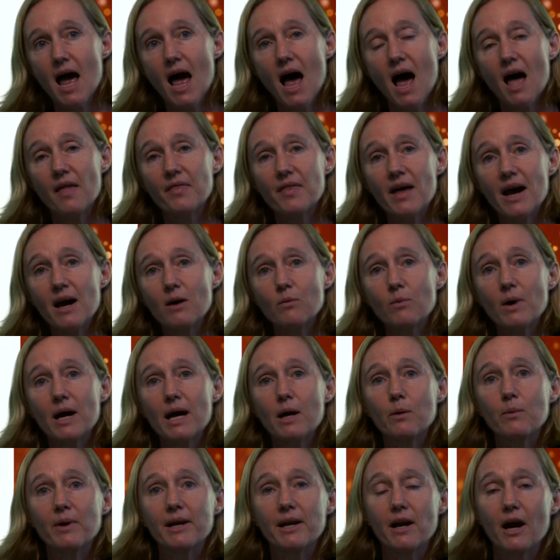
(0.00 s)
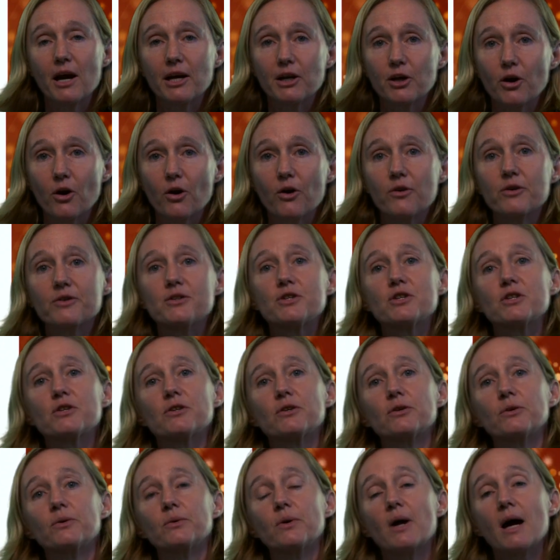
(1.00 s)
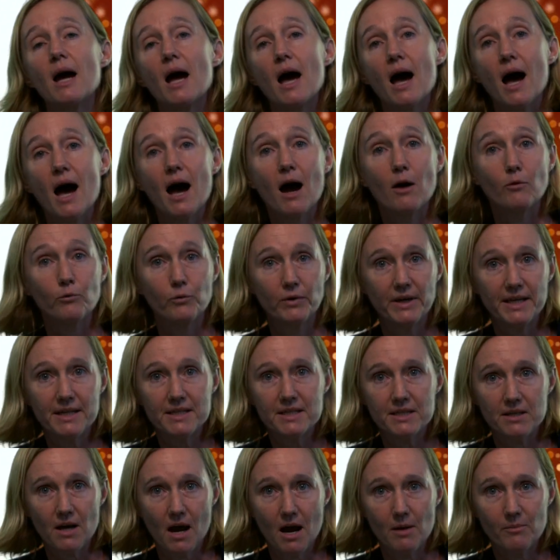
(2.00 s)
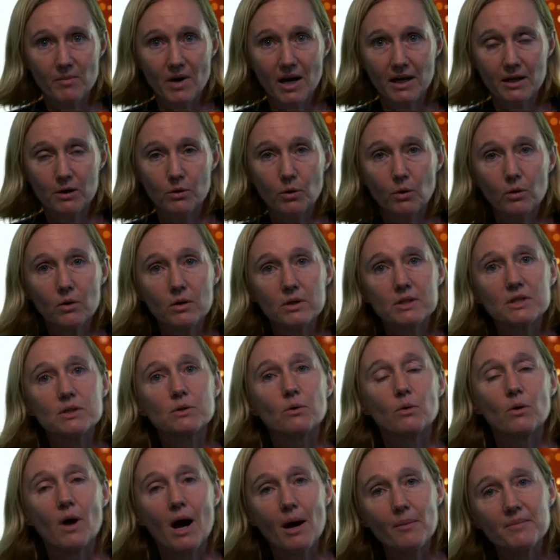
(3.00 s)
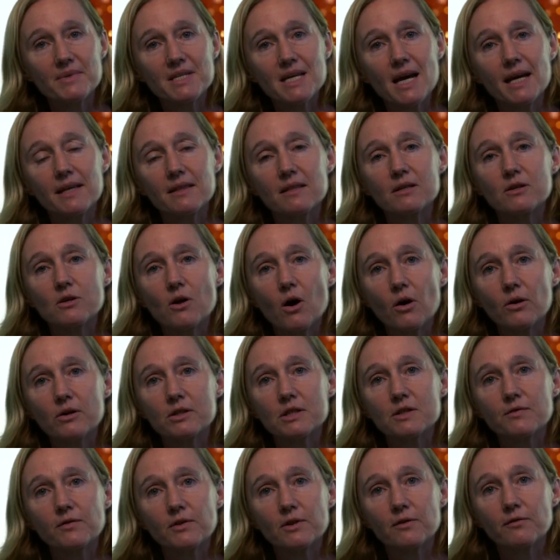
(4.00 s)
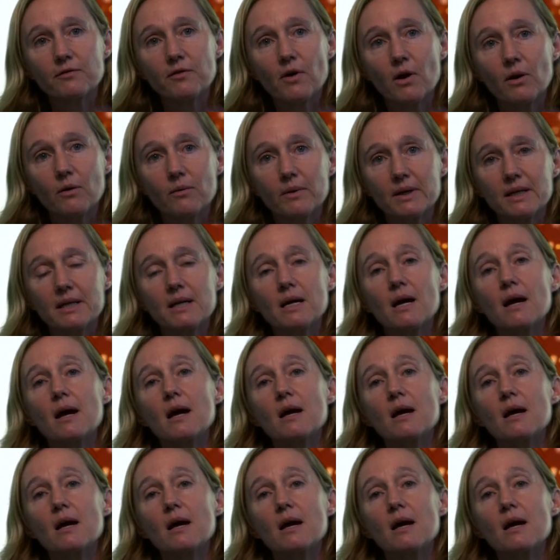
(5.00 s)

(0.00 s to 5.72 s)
And that way, when I go to redesign my course or update the notes for the following